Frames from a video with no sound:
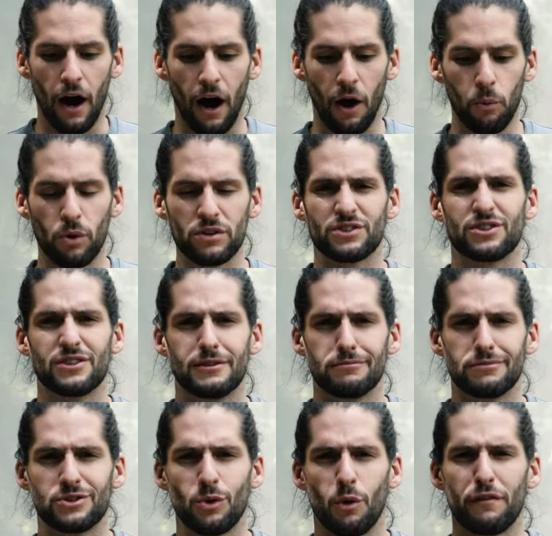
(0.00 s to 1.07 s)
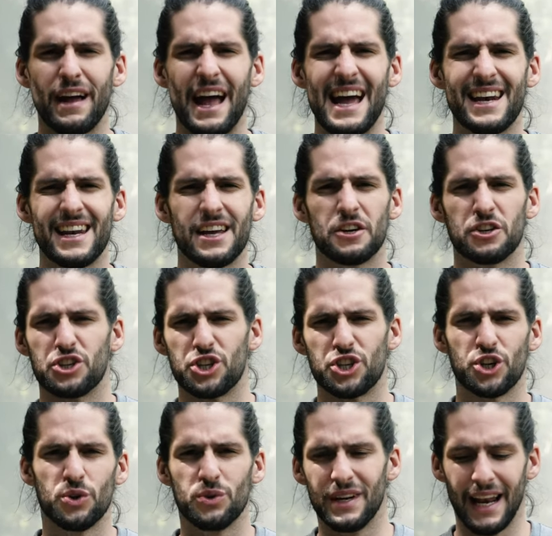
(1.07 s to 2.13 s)
I want to sort of edit and
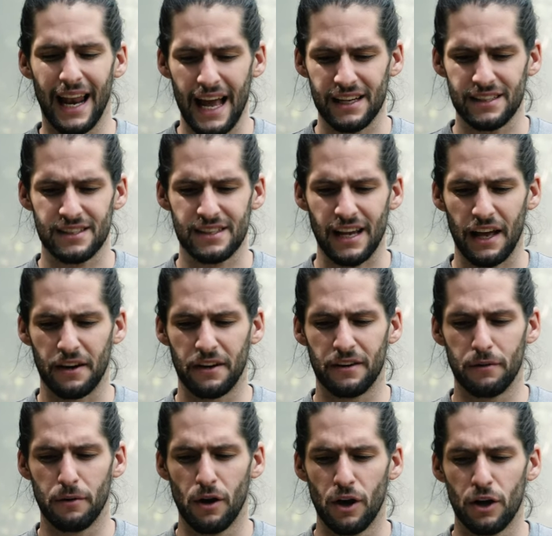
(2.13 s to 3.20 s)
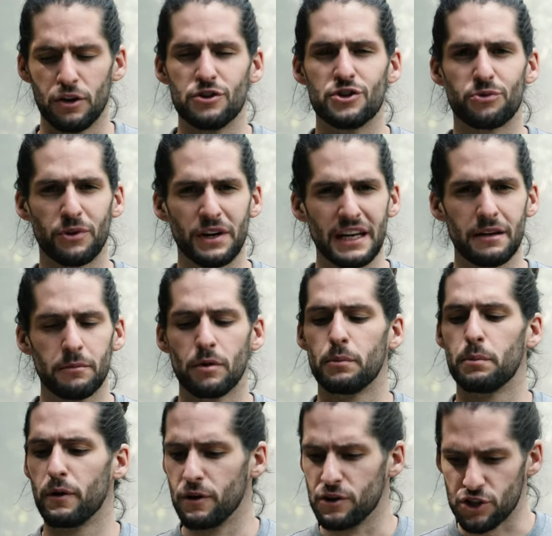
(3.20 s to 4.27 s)
shoot less and dream,
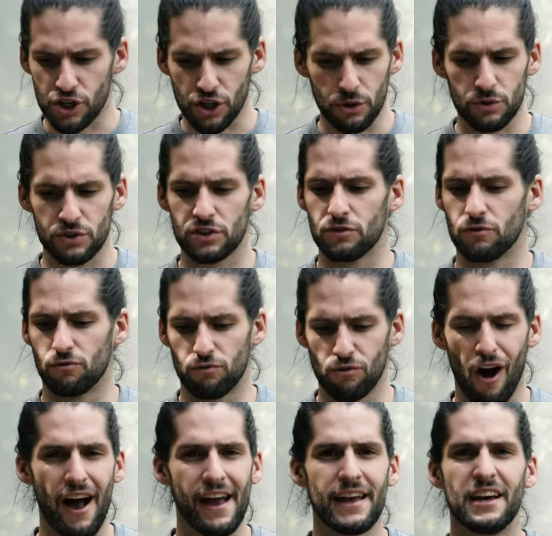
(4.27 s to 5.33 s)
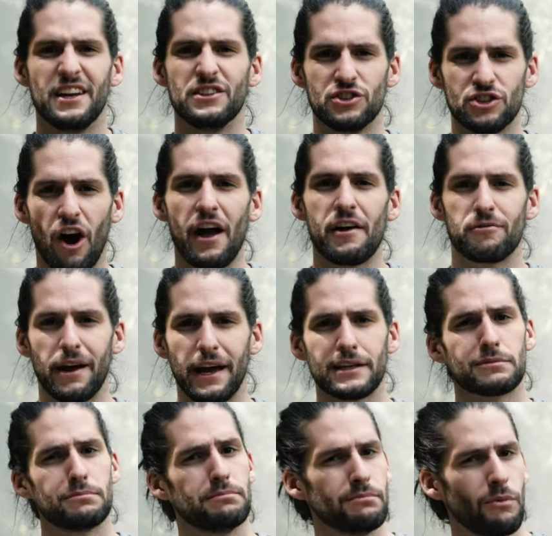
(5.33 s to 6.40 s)
produce, write and
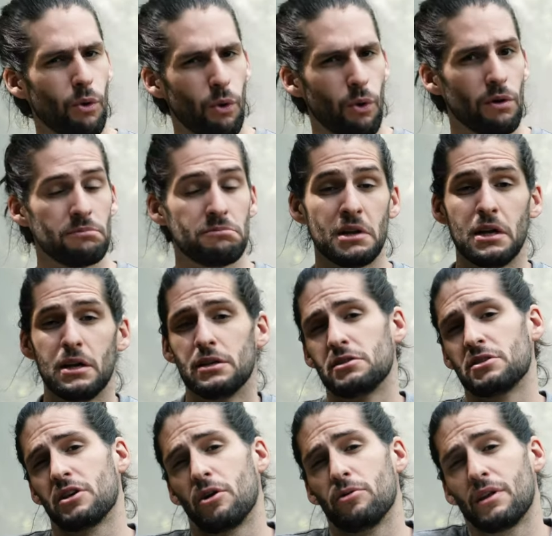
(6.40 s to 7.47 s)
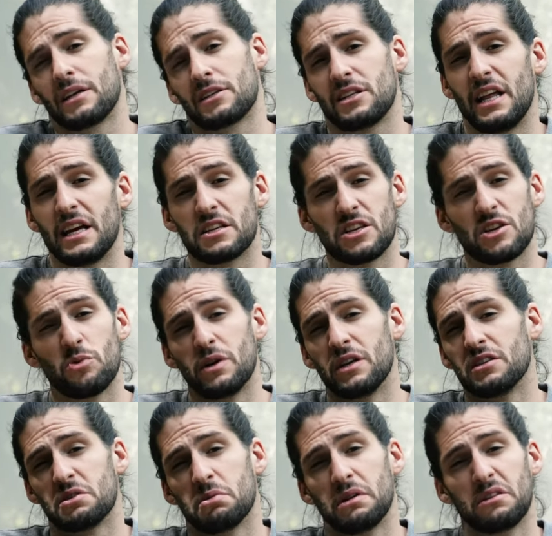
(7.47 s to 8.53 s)
direct more. So that's letting you
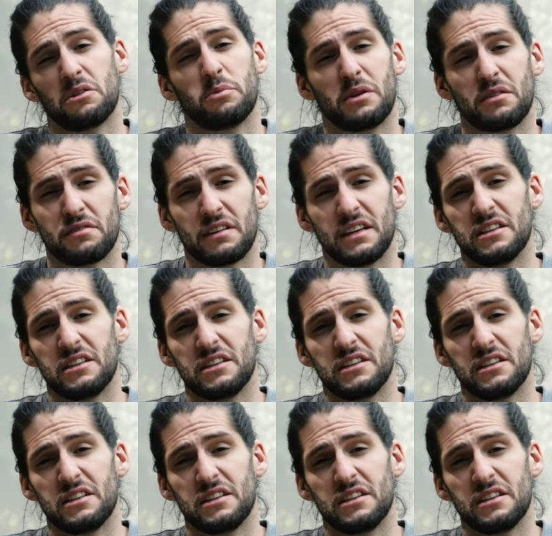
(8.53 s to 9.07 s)
into a little bit of